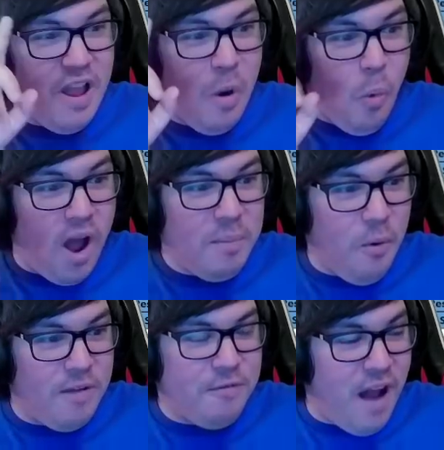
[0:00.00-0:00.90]

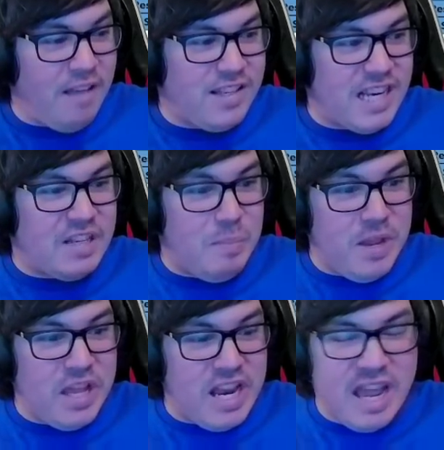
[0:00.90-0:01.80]
1.56
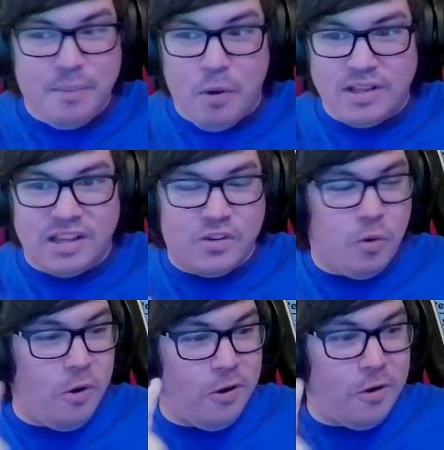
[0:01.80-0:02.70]
million hit points that
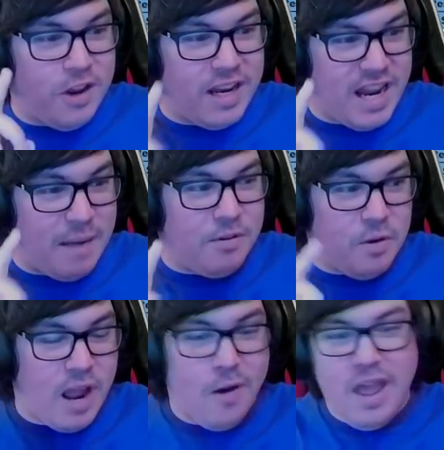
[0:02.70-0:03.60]
Squirrel Girl could get up to
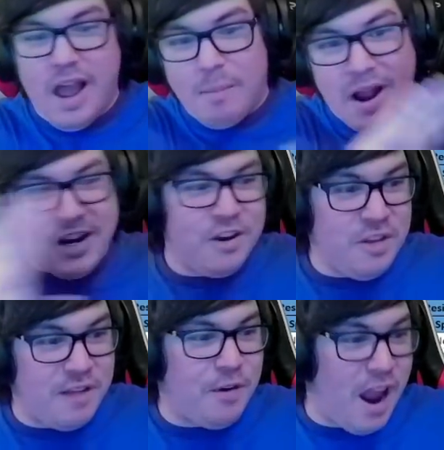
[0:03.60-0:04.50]
now. I'm not going to do
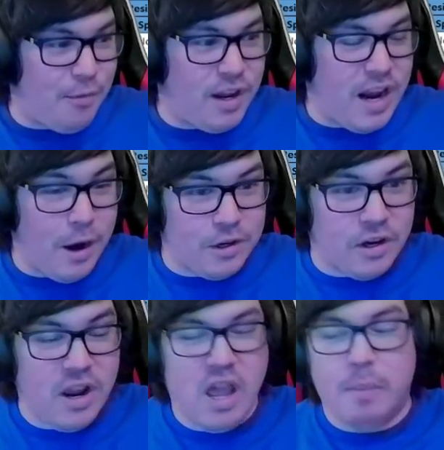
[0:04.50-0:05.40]
that for every
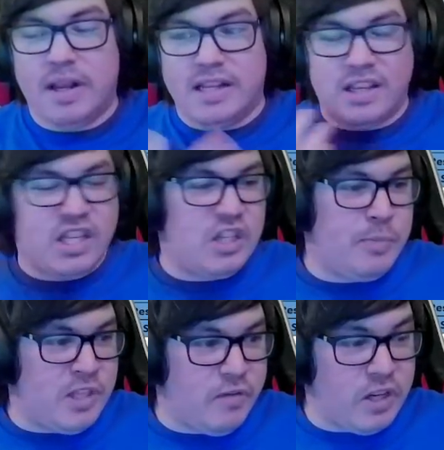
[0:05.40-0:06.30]
character, because this is
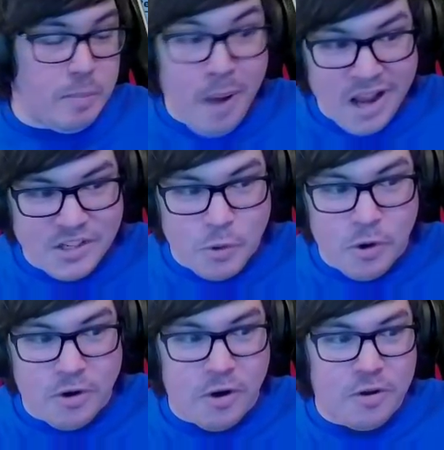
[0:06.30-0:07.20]
specific to my
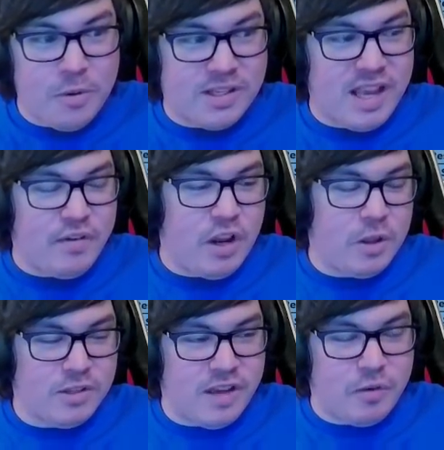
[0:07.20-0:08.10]
Squirrel Girl, who is 7
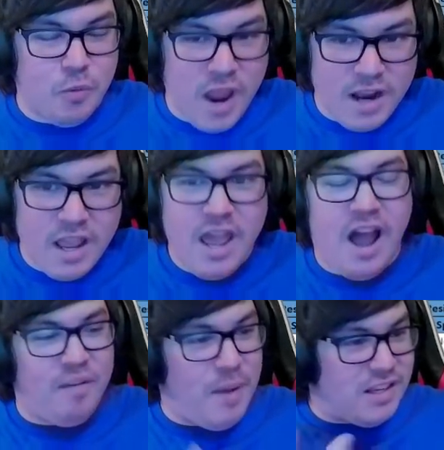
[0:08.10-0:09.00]
yellow, 7 red.
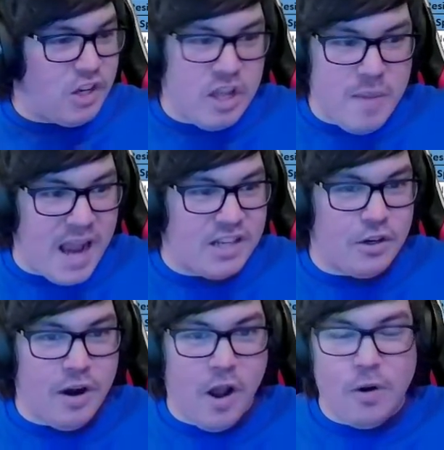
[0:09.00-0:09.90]
I basically maxed
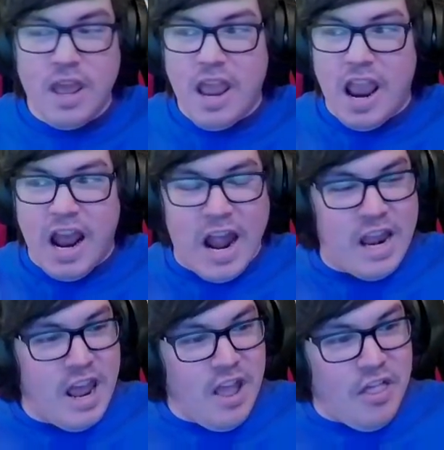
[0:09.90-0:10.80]
her out,
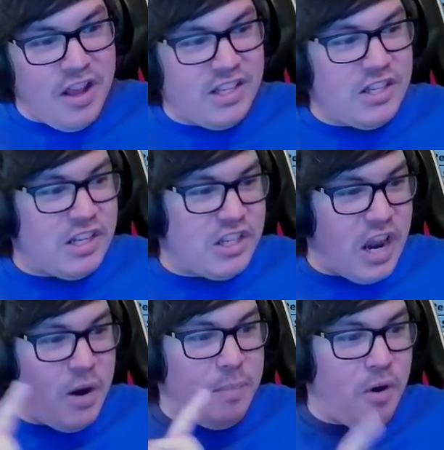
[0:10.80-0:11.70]
and this is a
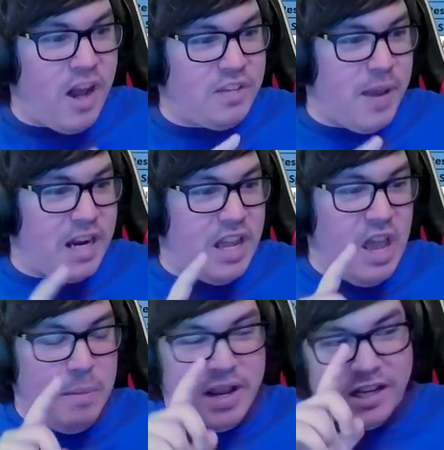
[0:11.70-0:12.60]
scary prospect,
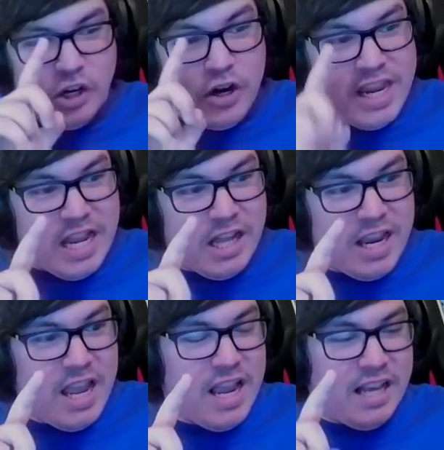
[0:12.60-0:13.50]
because her
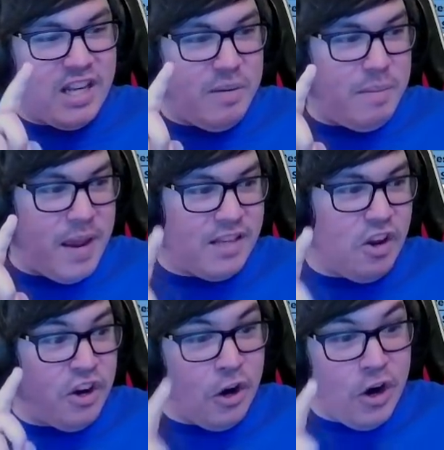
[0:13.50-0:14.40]
healing is going to be based
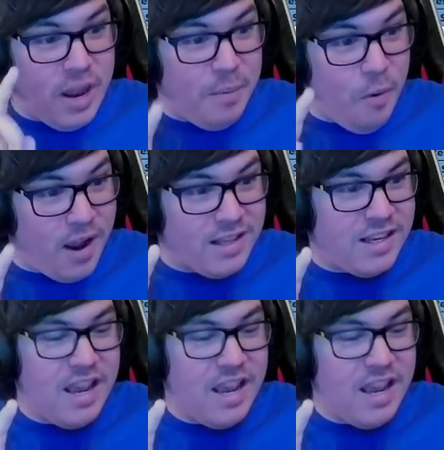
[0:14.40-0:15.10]
on her hit points,